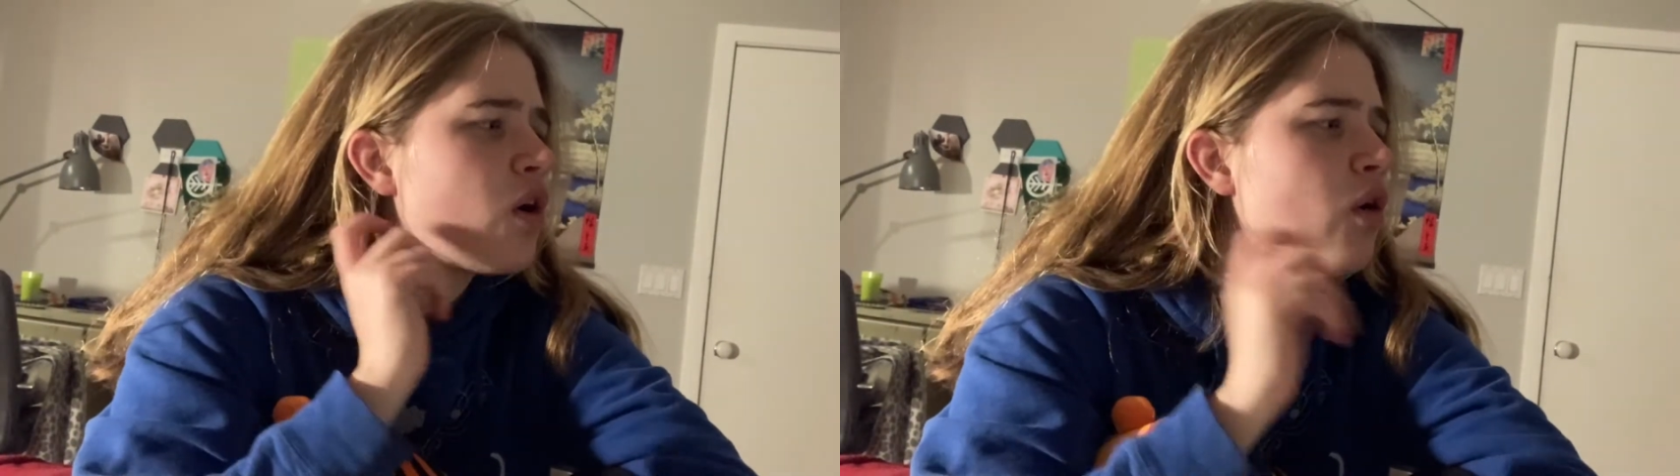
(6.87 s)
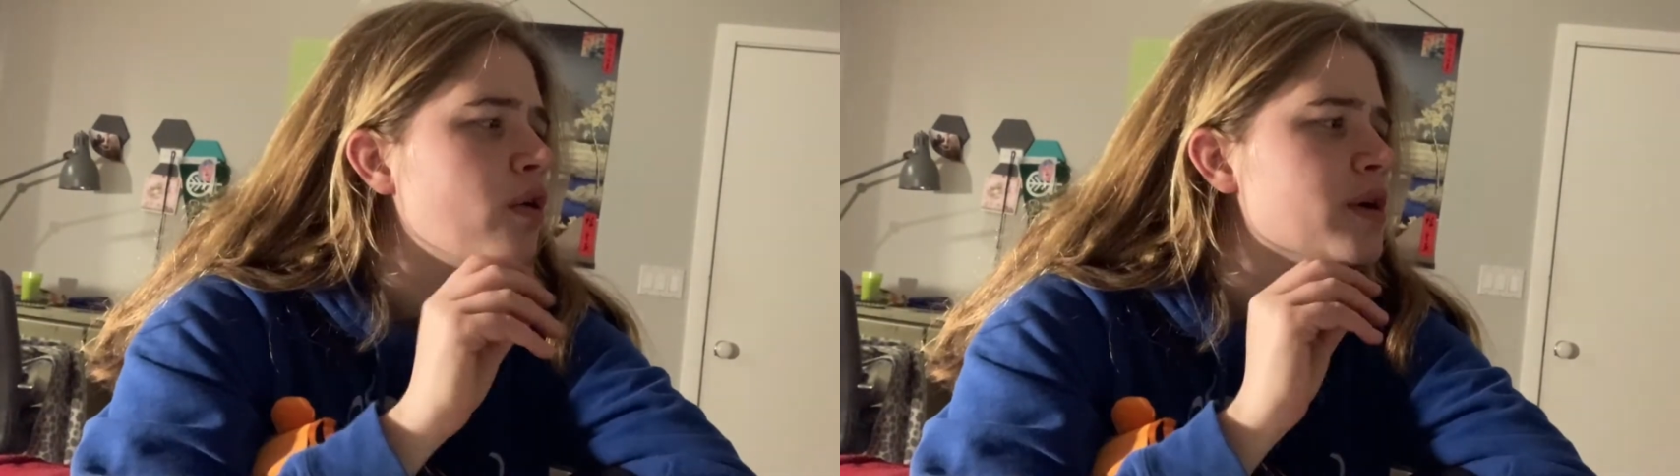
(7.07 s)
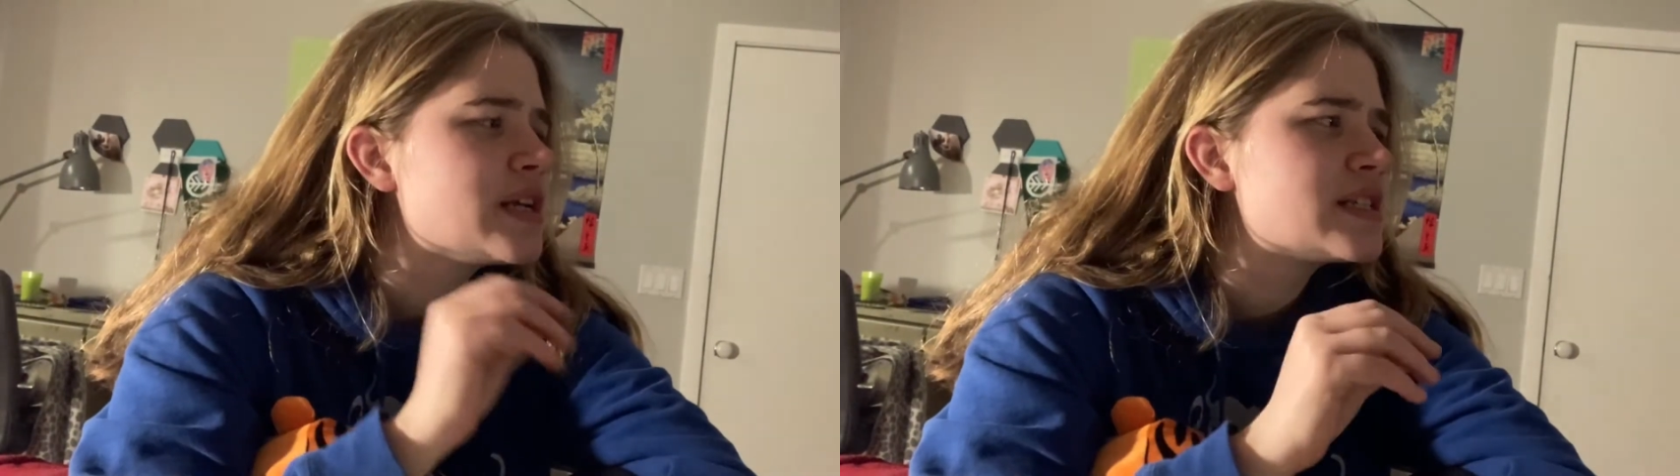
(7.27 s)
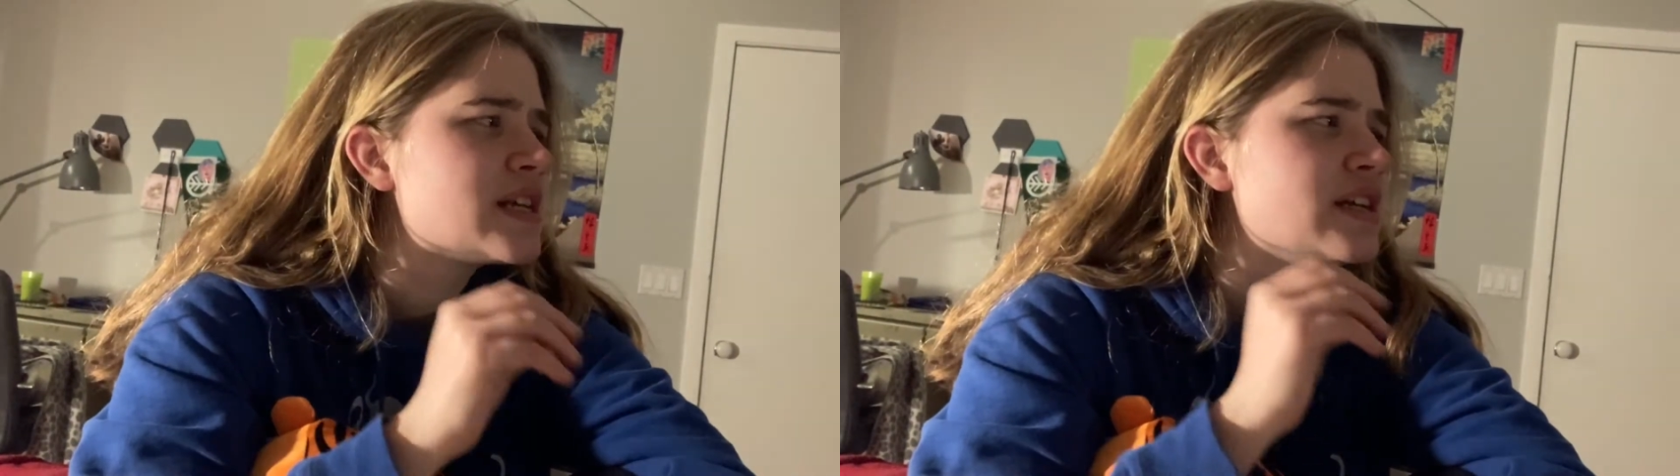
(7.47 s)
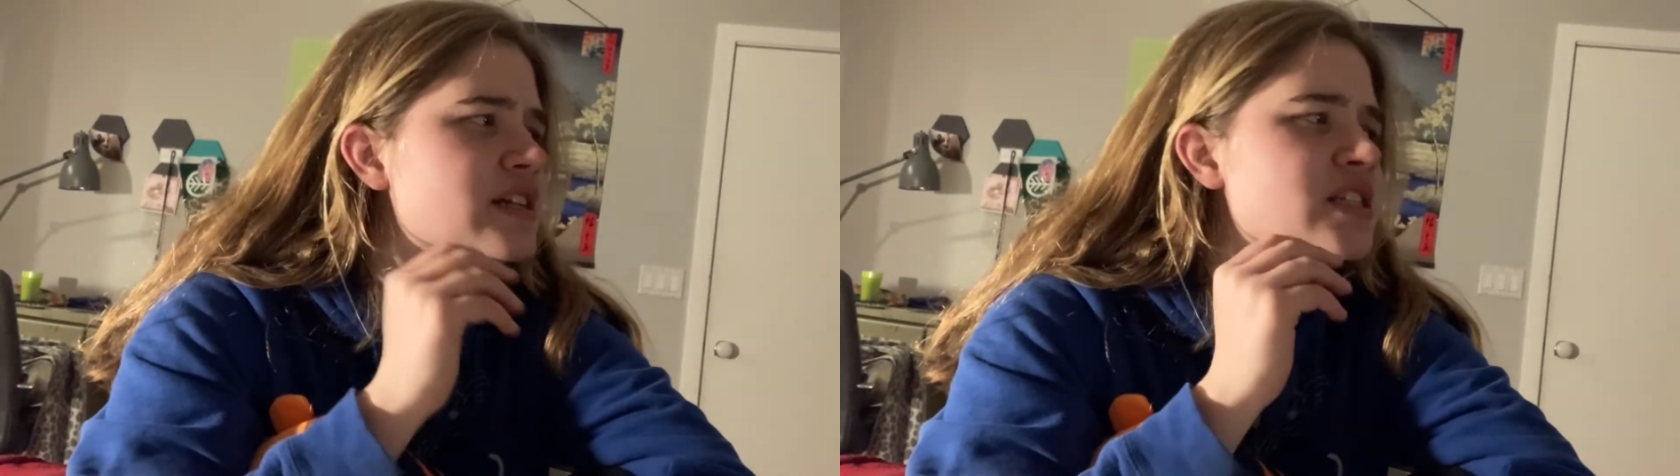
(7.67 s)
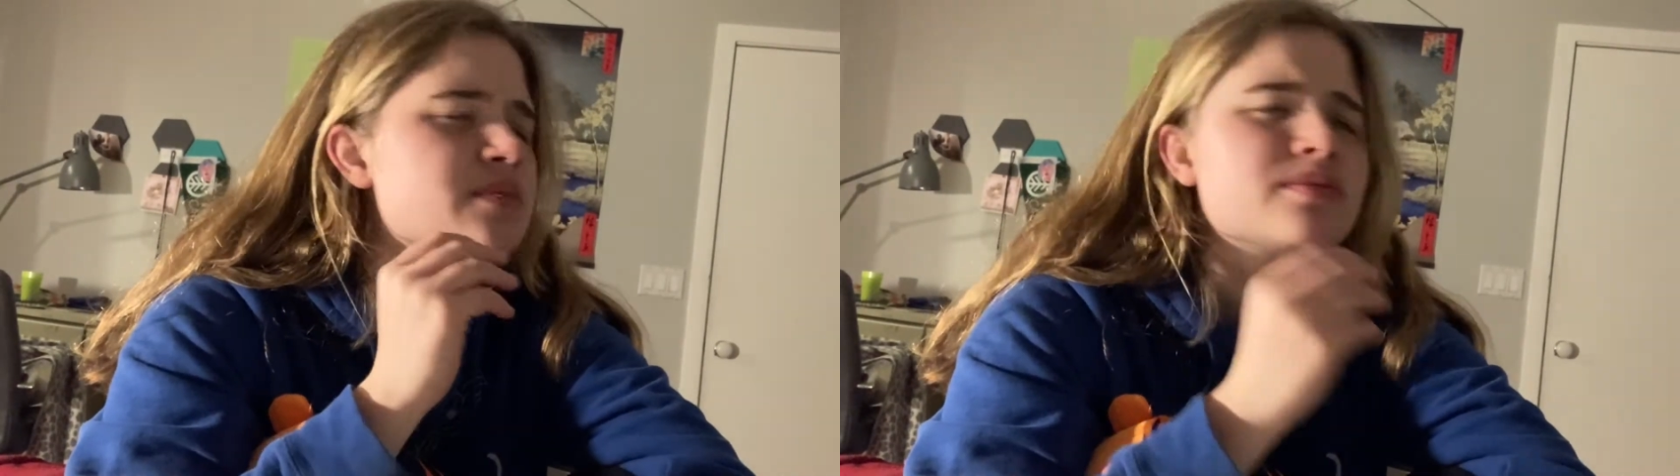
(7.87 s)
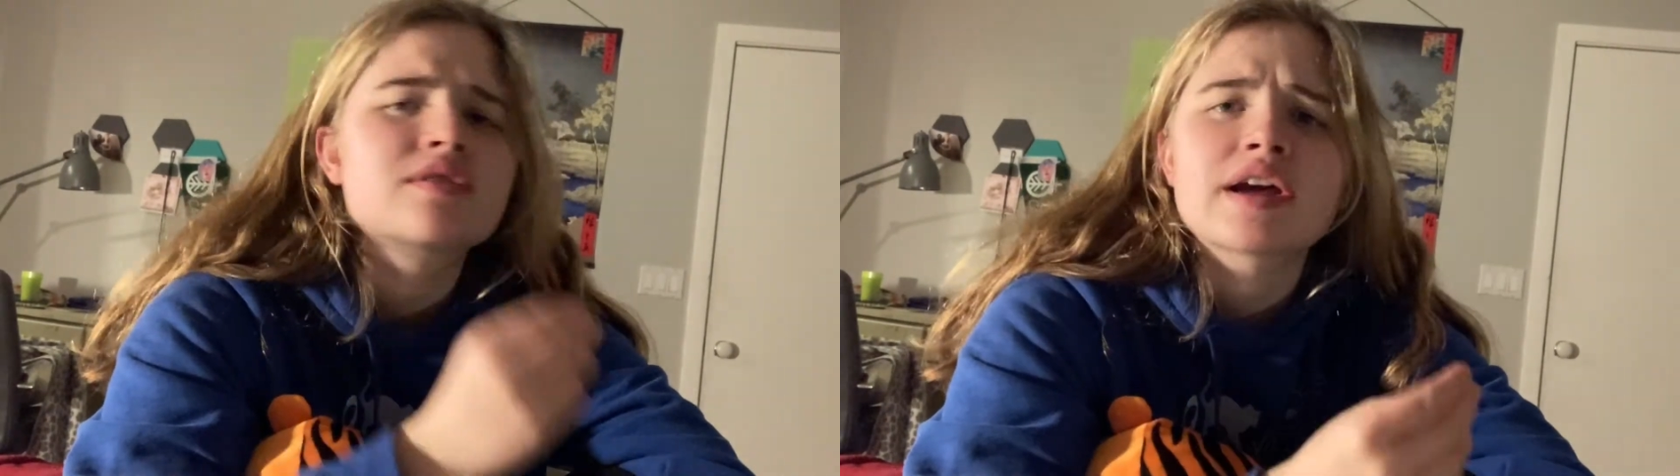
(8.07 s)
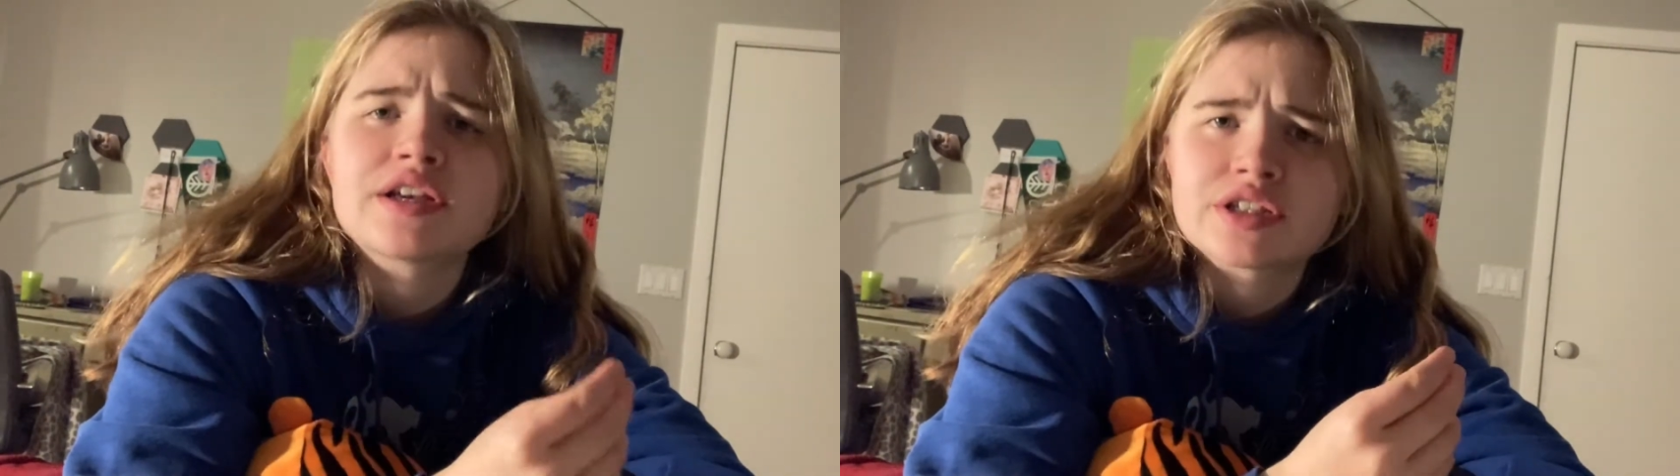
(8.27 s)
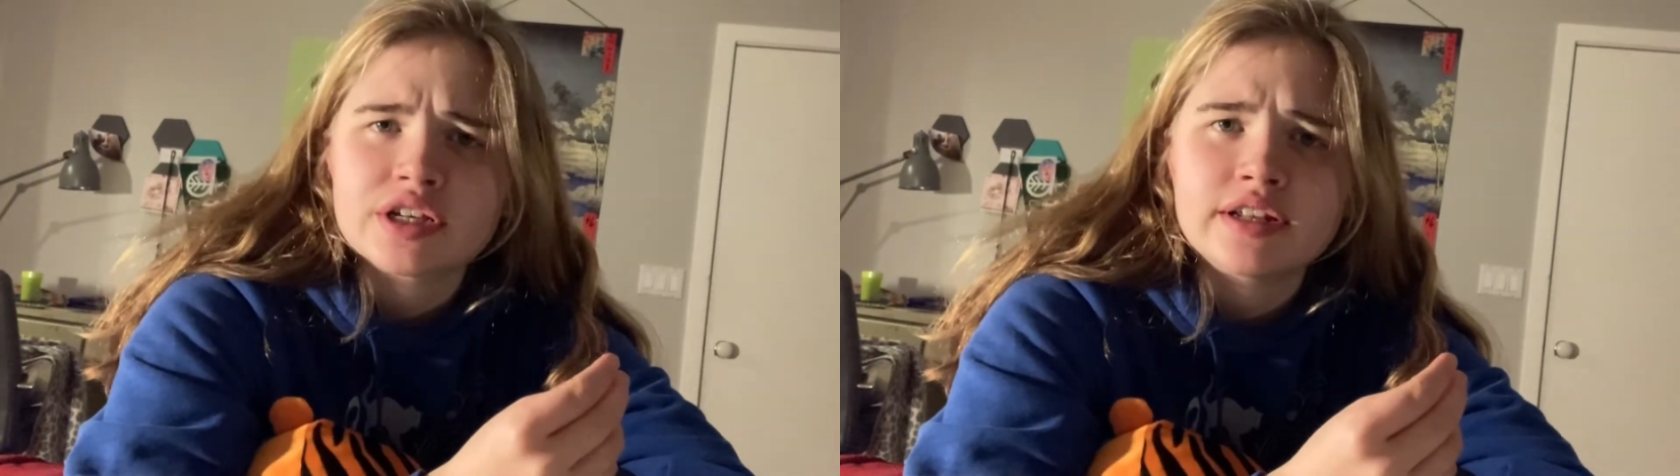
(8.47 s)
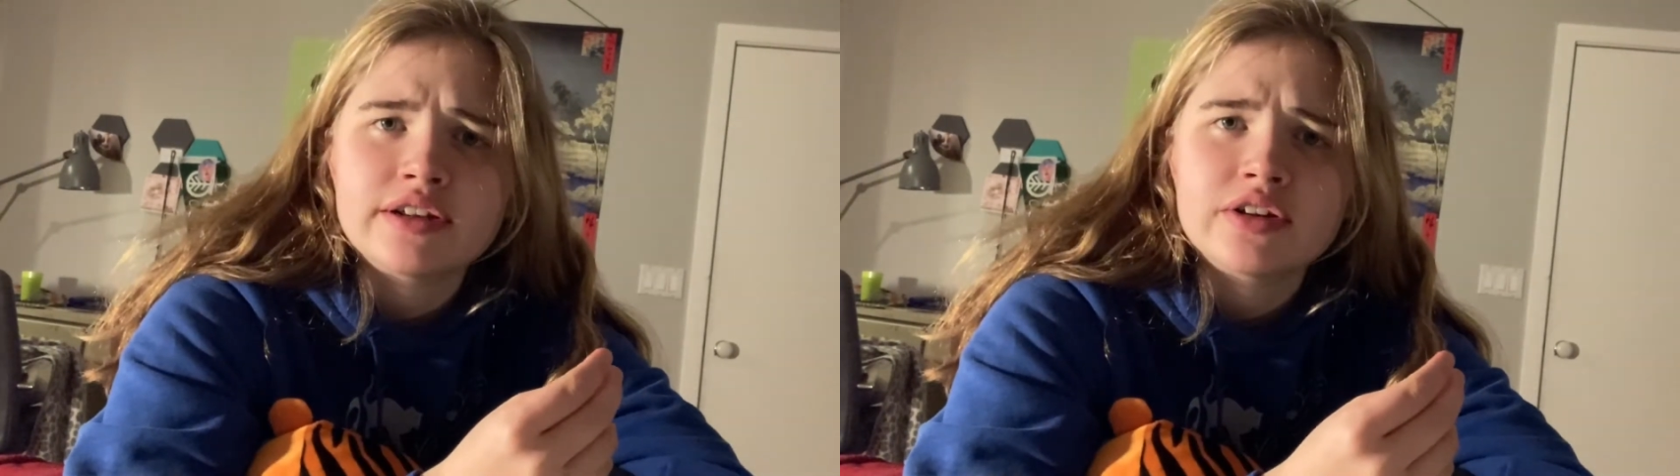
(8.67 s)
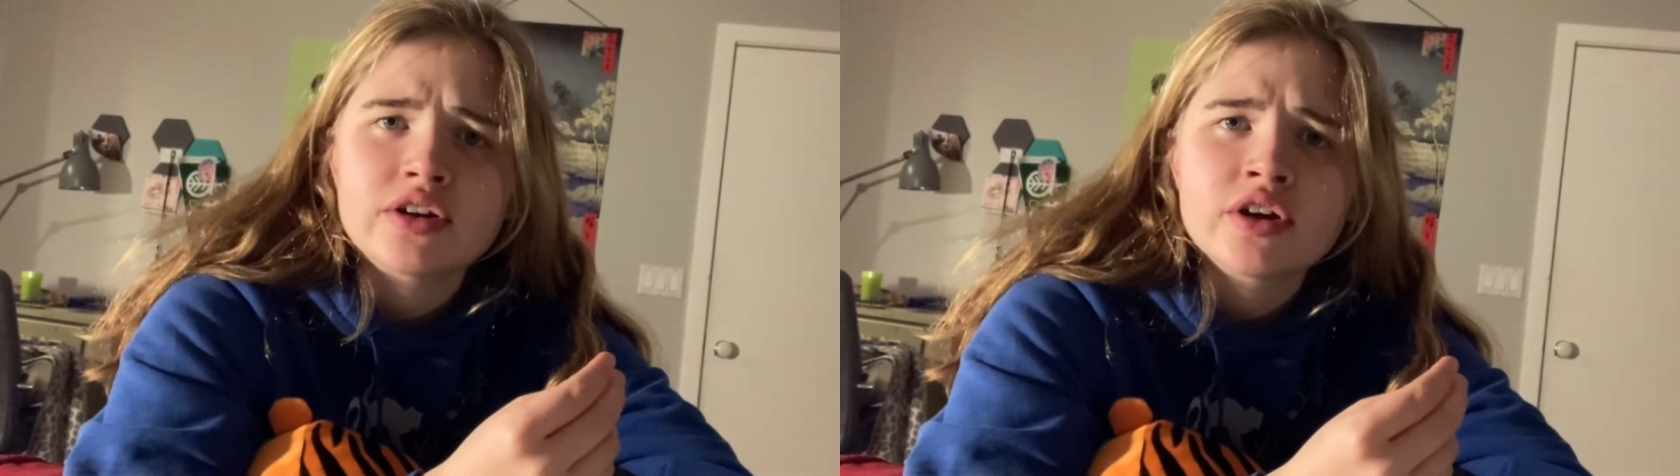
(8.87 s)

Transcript: always an inspiration